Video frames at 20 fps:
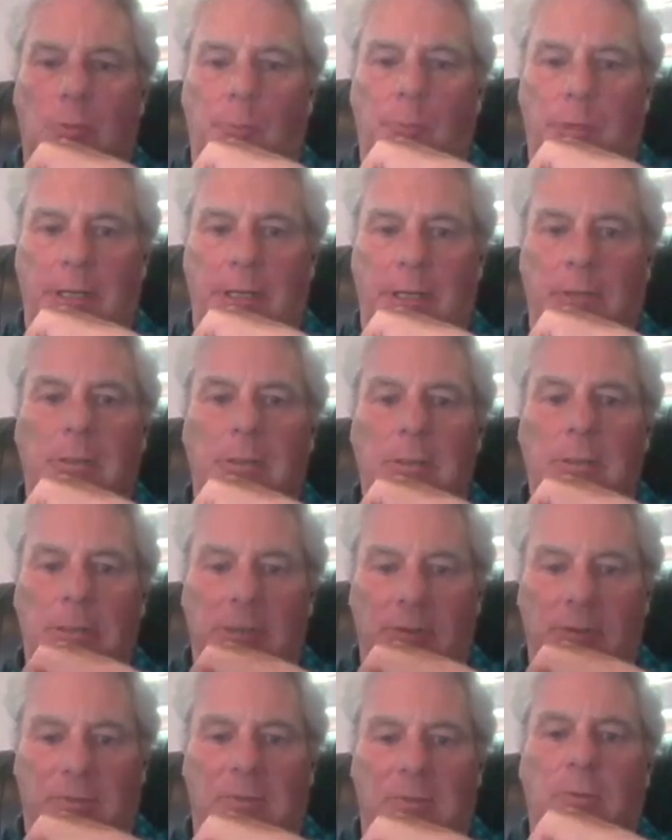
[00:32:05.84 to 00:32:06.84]
a regular
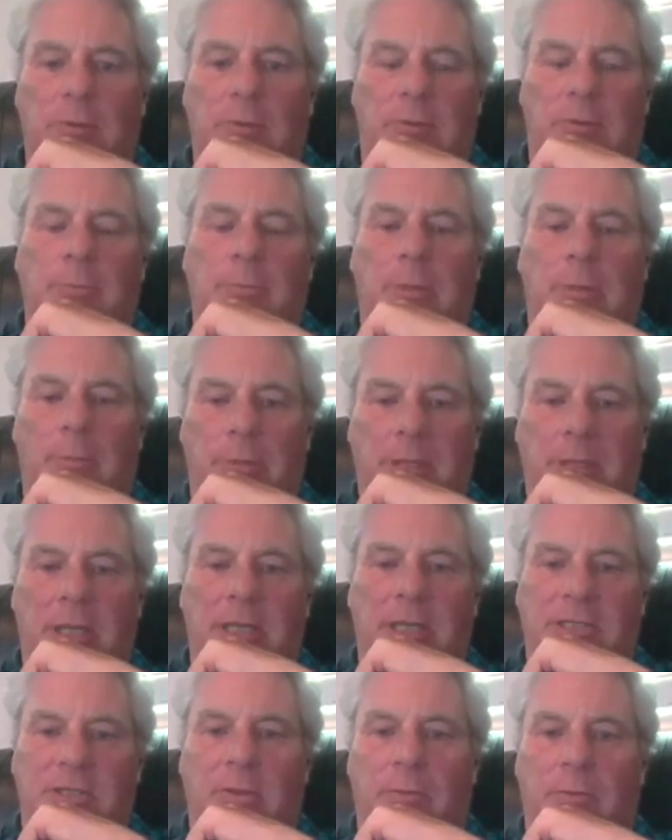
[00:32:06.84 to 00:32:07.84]
sequence of
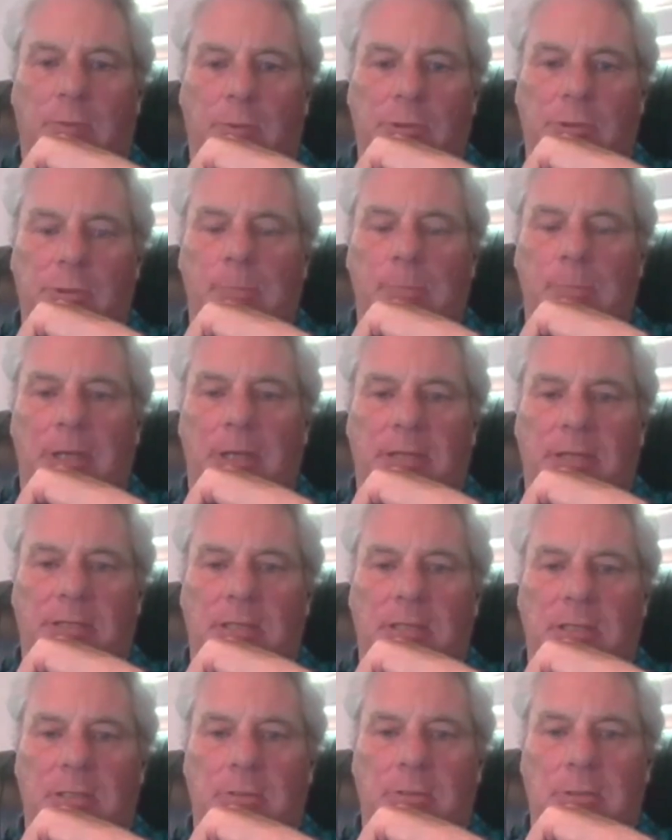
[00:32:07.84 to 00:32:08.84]
publications, which we plan
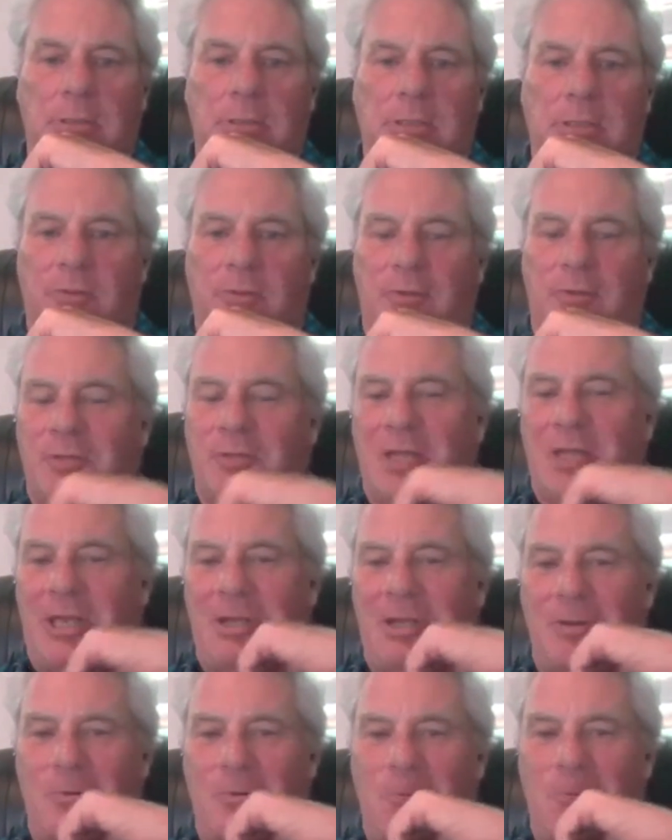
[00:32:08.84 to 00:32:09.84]
to do. So,
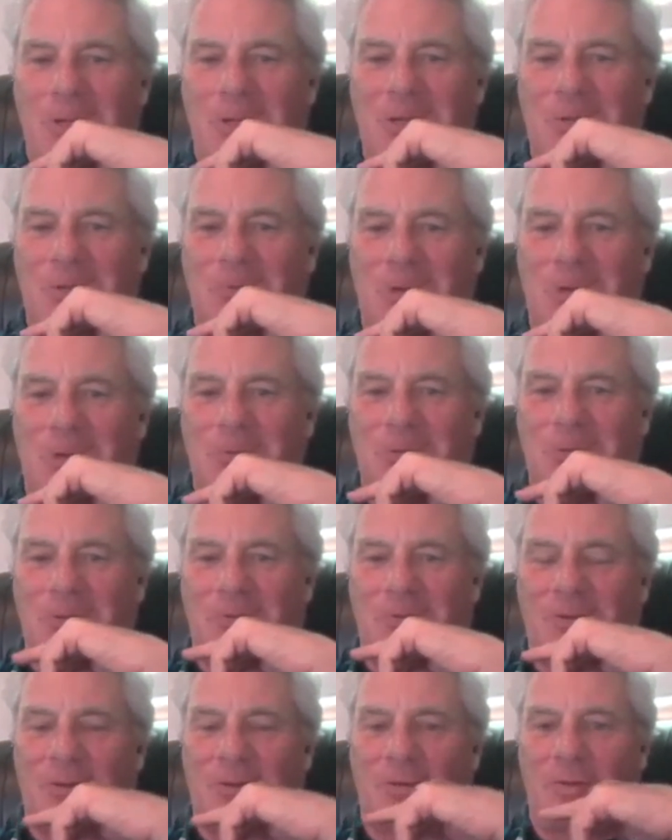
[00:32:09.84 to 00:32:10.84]
Teo, we agree
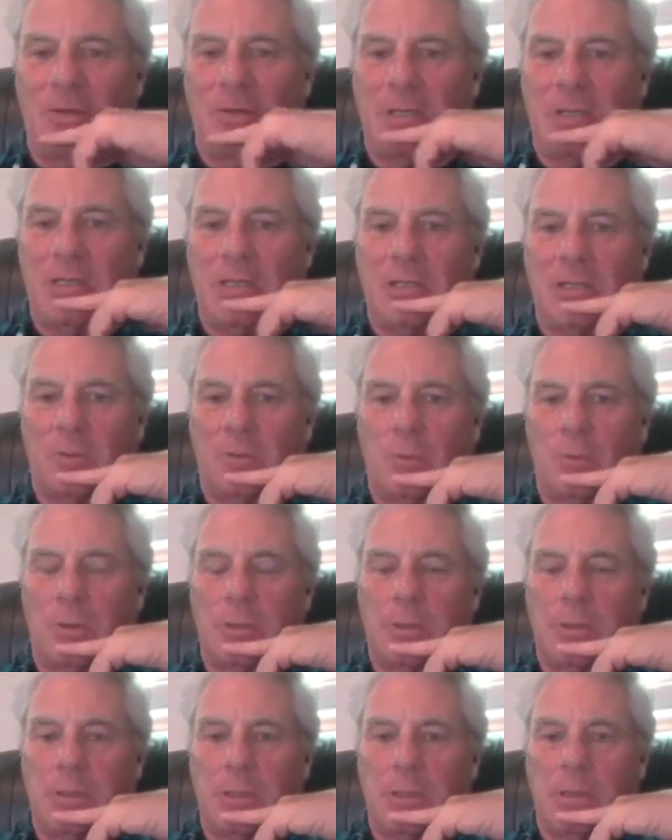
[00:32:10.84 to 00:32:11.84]
we're seeking
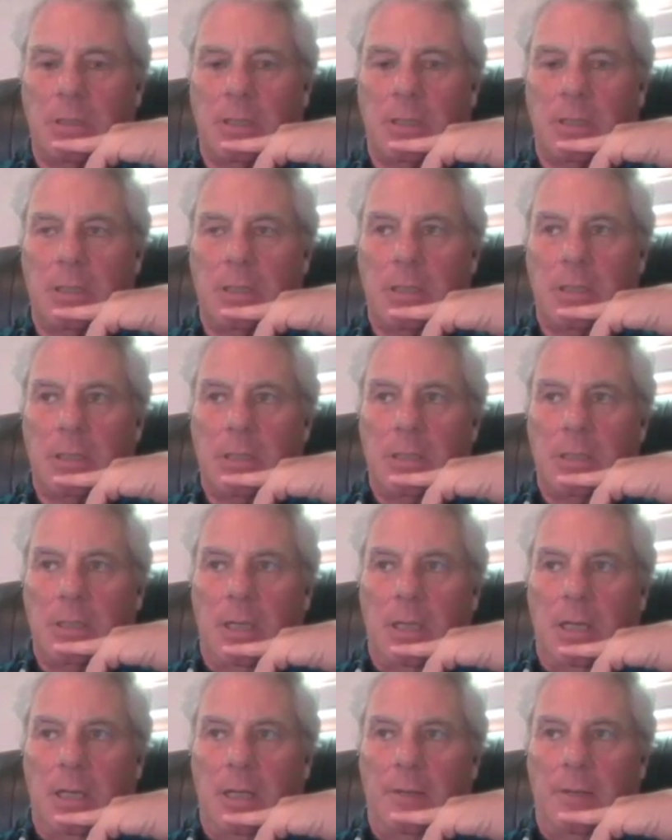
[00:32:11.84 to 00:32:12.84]
toward the
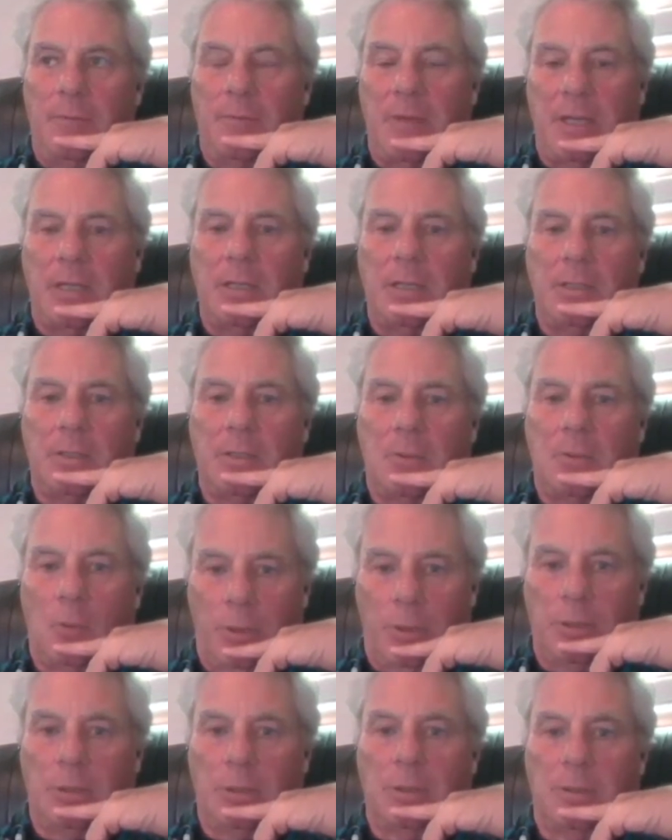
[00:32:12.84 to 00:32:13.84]
second
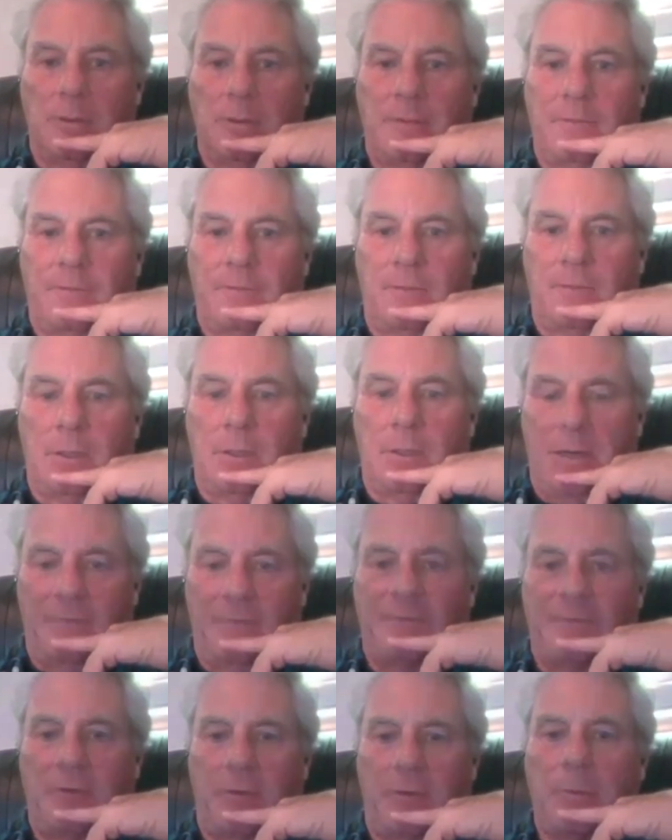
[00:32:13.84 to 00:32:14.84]
quarter for
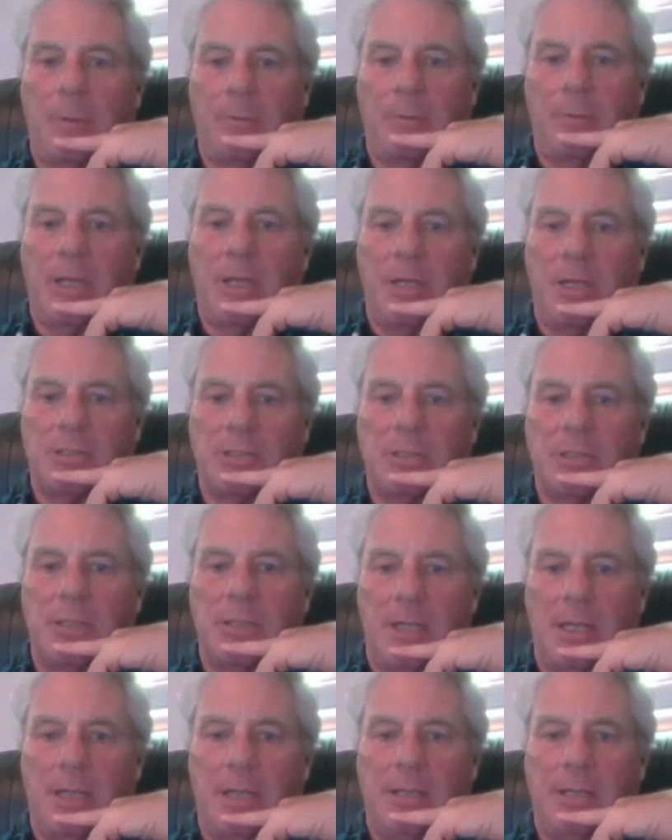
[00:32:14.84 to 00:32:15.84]
our first publication,
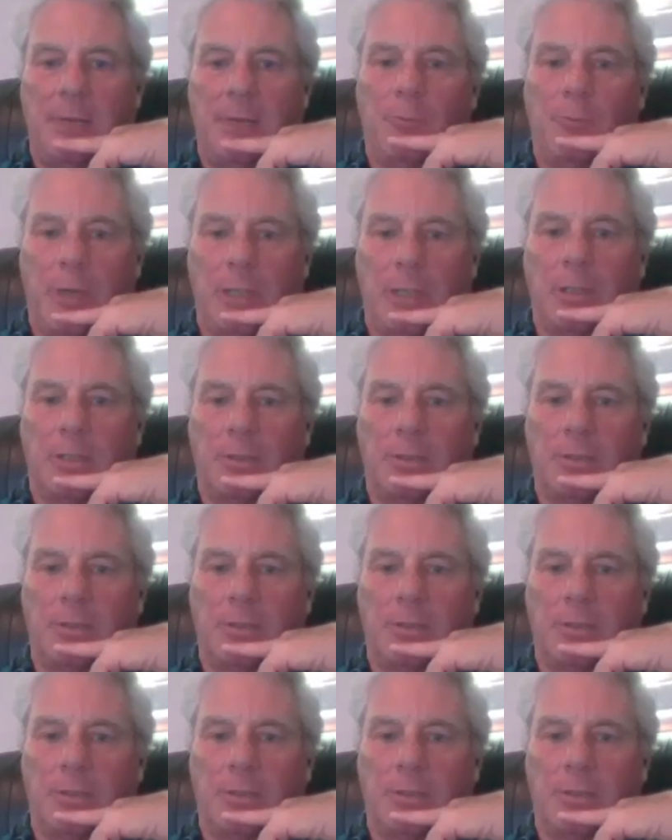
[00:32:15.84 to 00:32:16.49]
and then regular